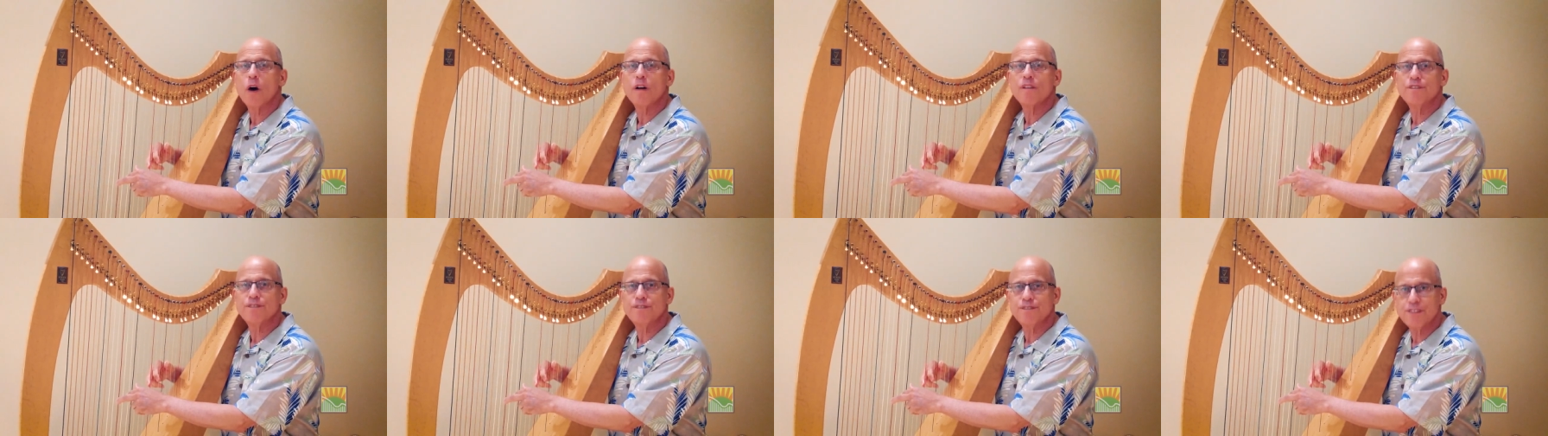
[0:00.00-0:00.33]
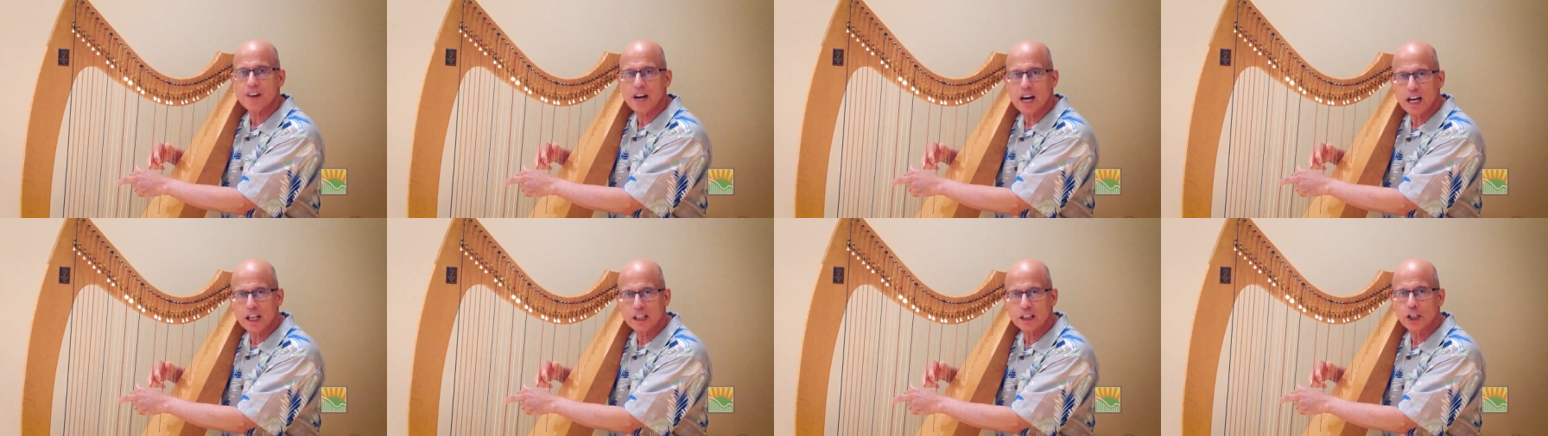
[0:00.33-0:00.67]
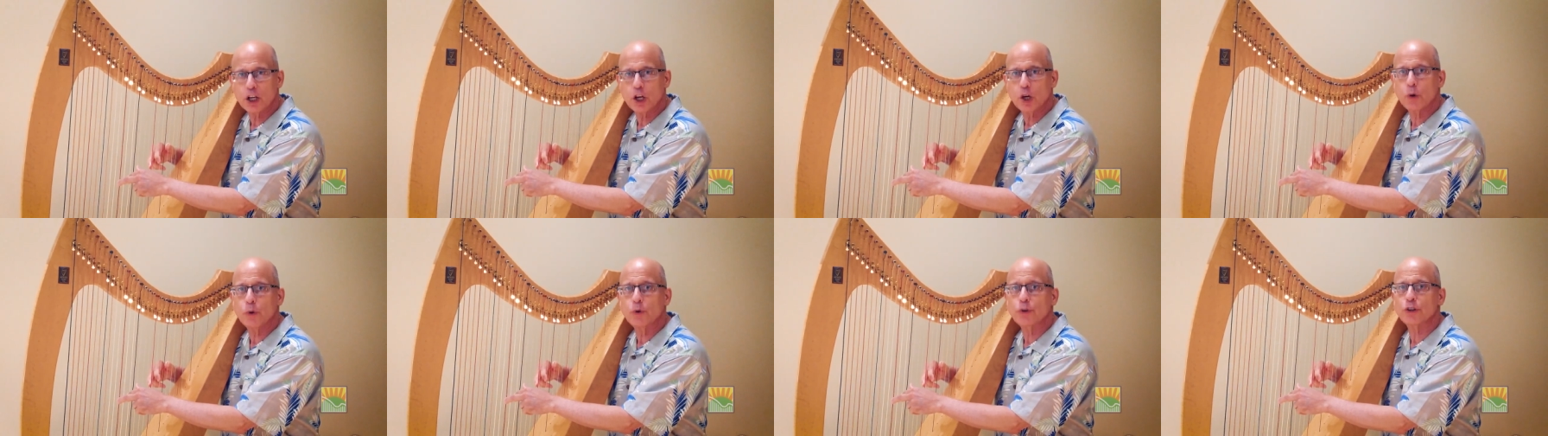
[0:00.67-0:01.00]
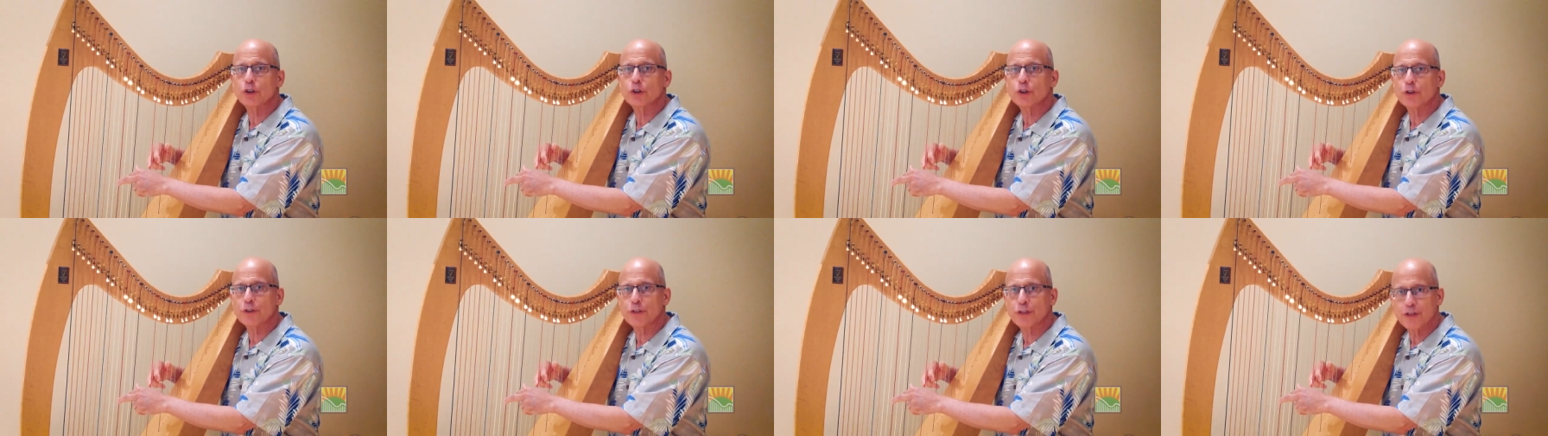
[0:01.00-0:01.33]
Follow
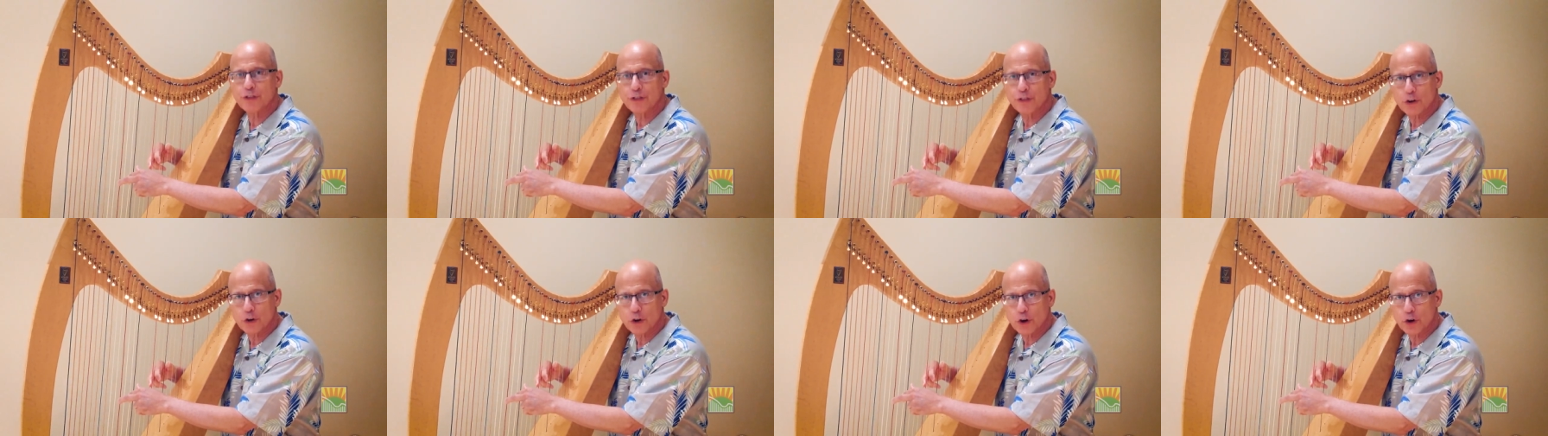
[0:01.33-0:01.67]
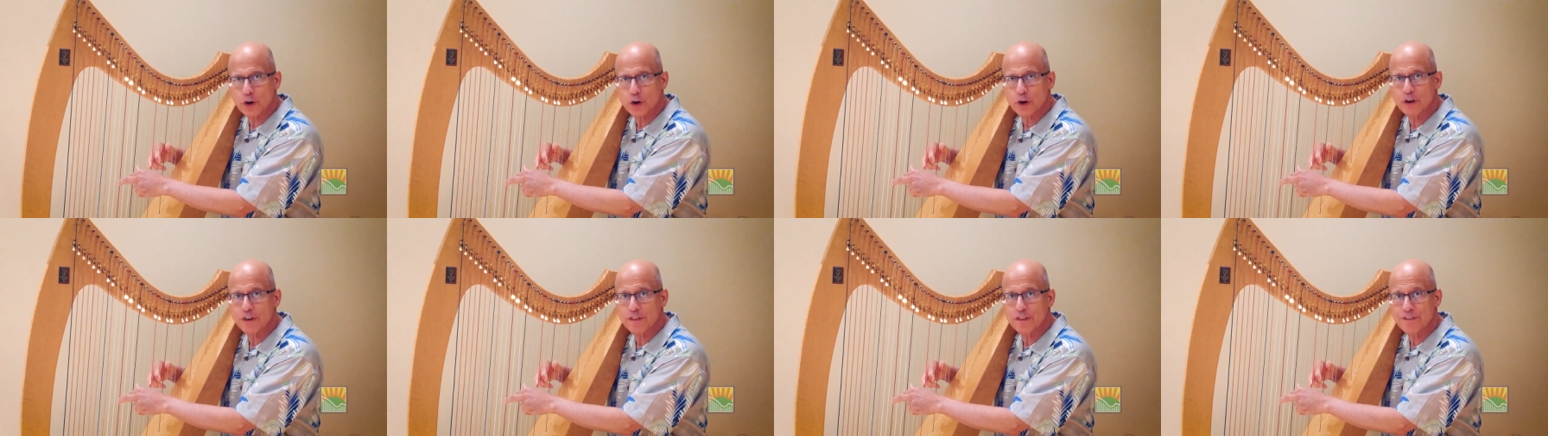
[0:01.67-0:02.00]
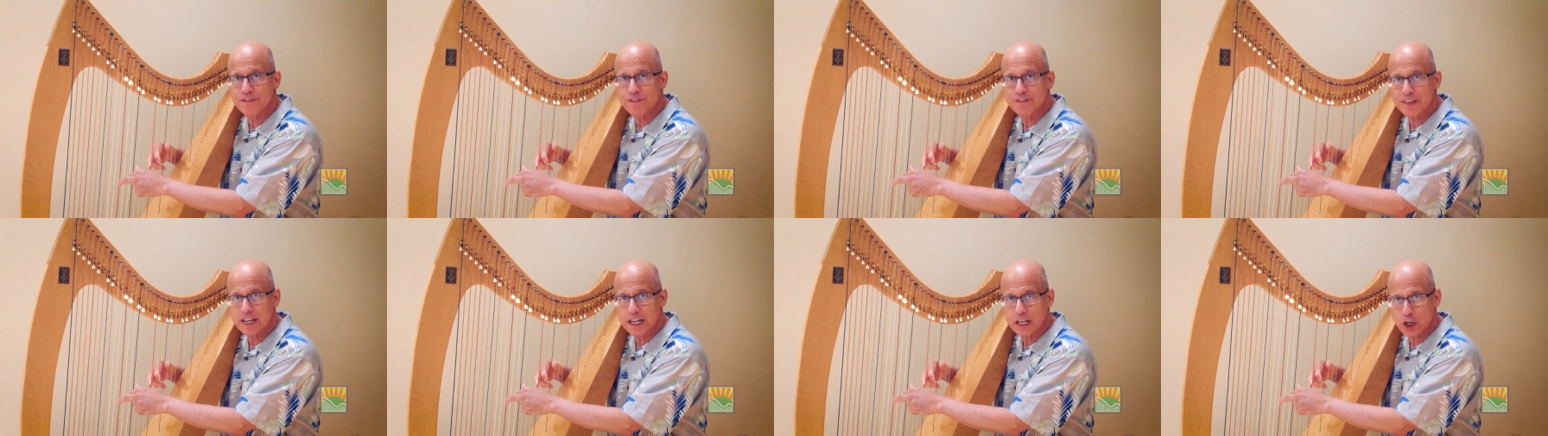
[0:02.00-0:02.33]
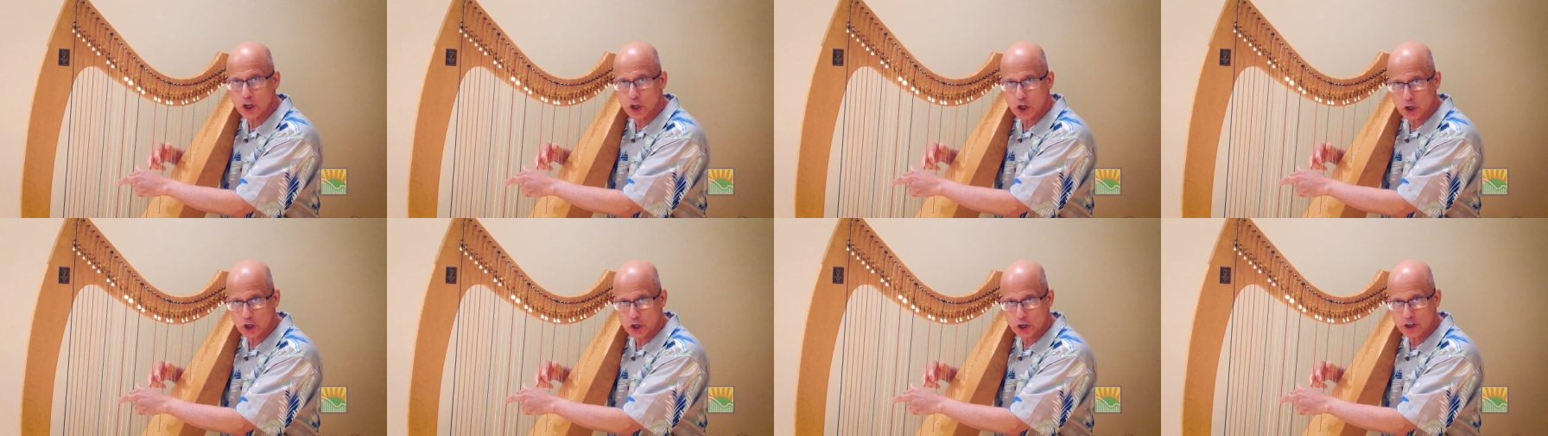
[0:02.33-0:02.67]
your third
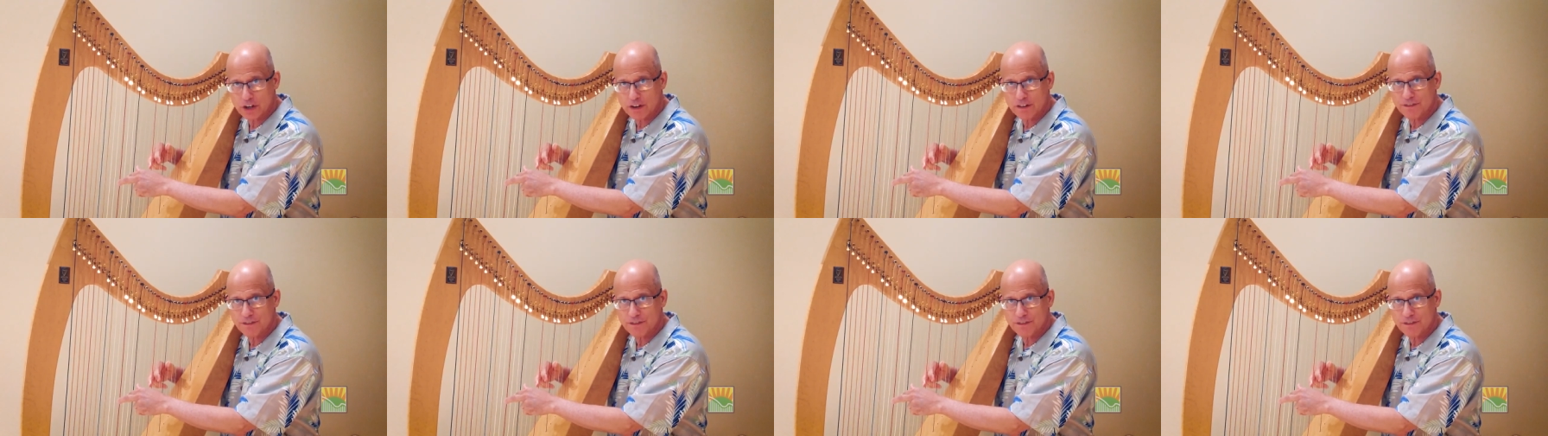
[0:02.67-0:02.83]
finger.